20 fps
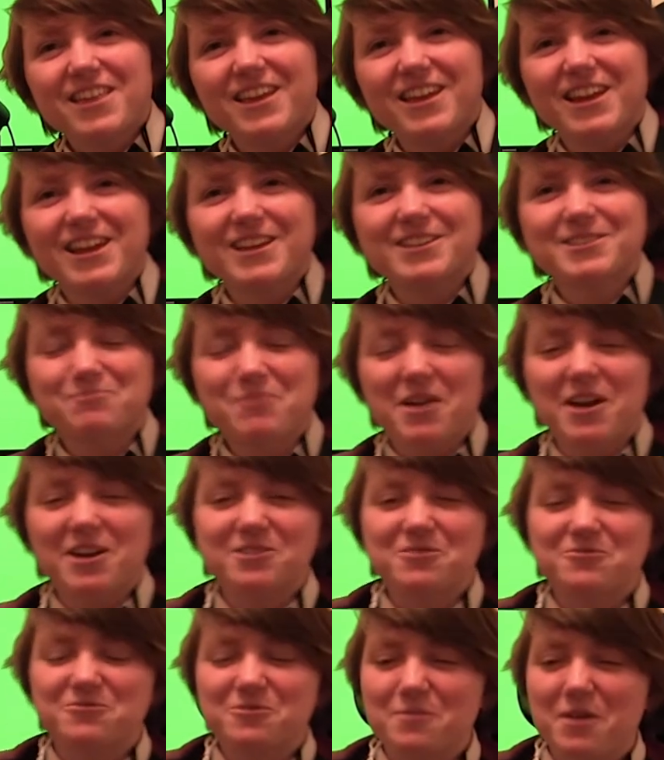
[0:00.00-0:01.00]
they can
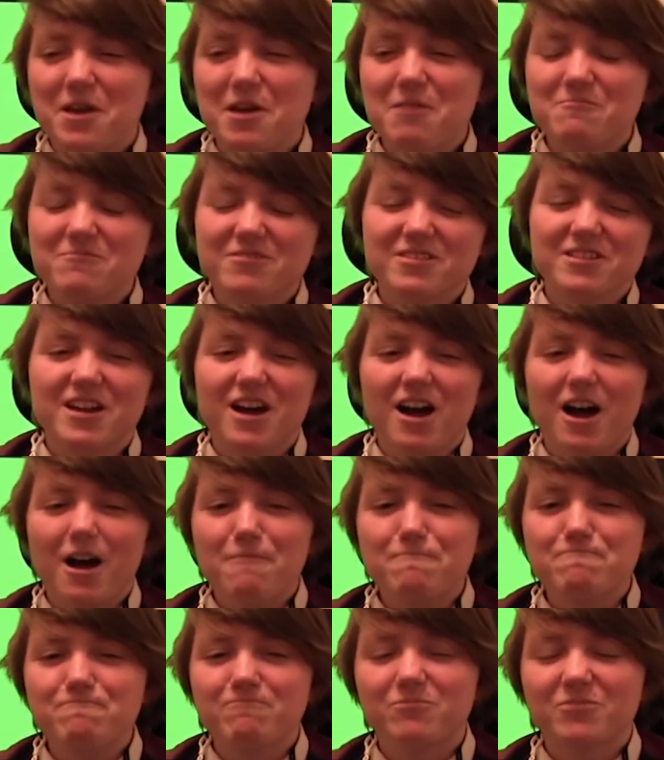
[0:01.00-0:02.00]
expect from him that
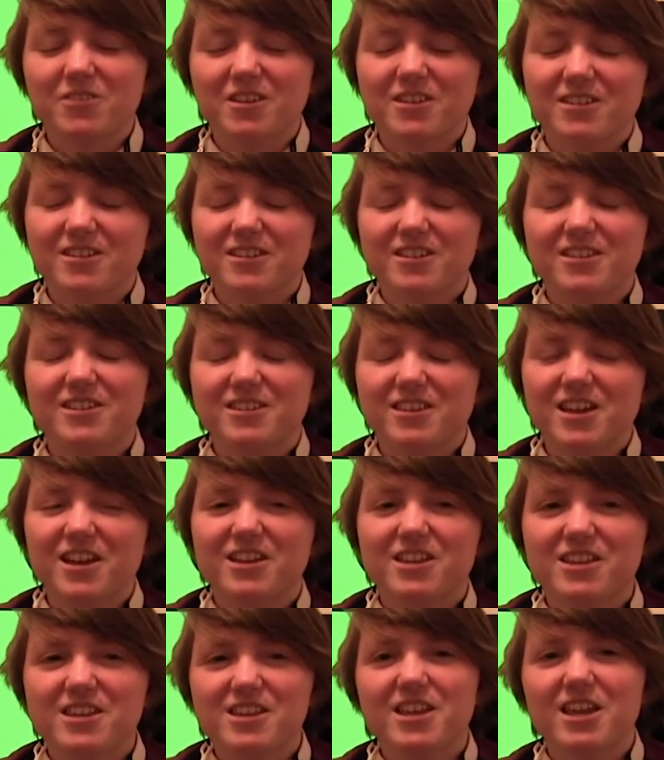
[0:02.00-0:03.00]
um,
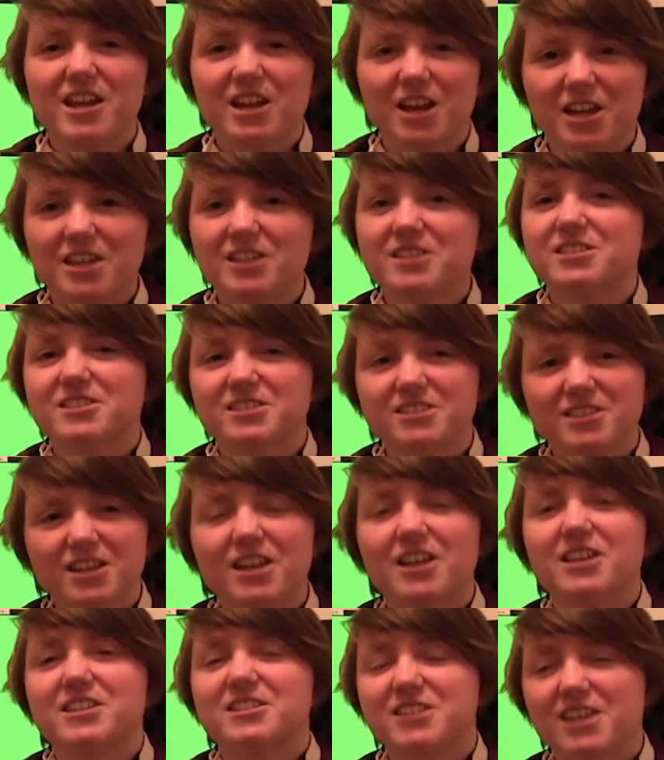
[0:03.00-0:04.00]
yeah he, he likes
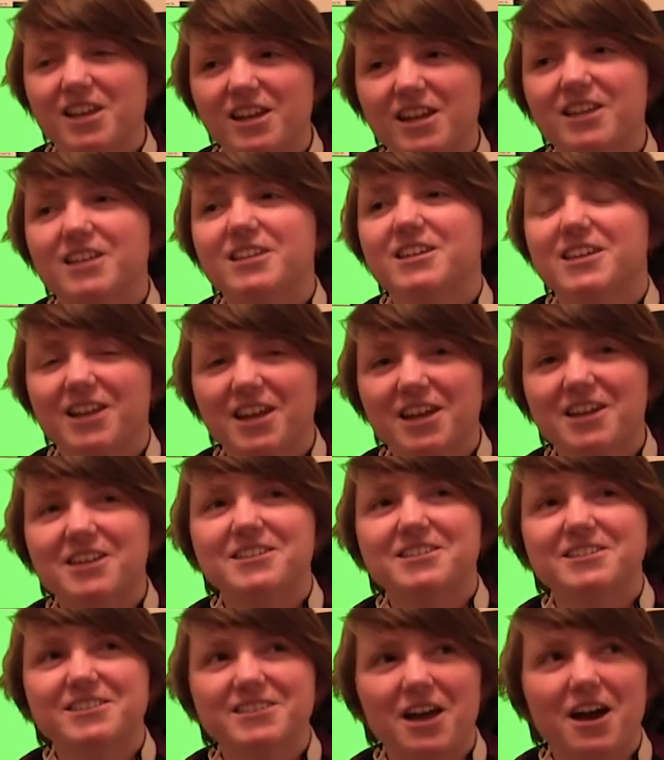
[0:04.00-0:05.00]
he likes killing he
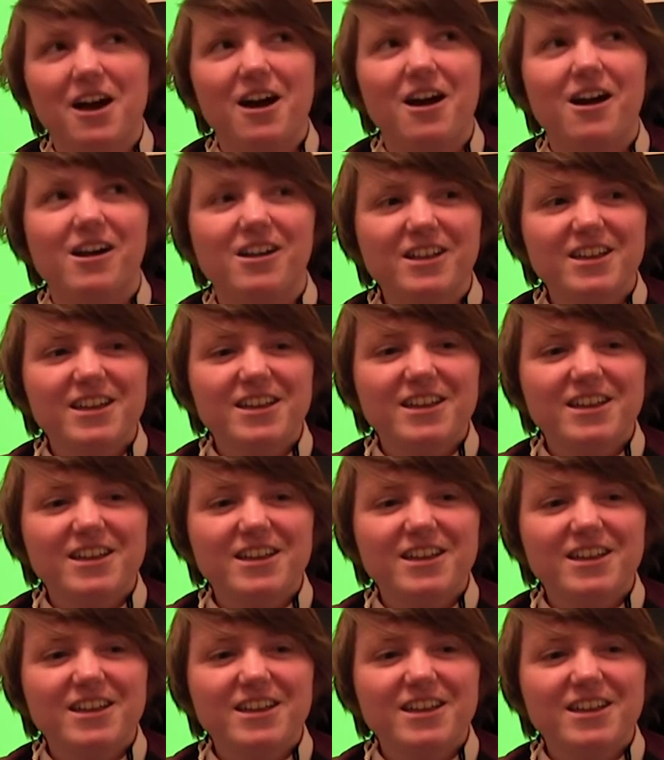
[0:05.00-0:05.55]
likes uh,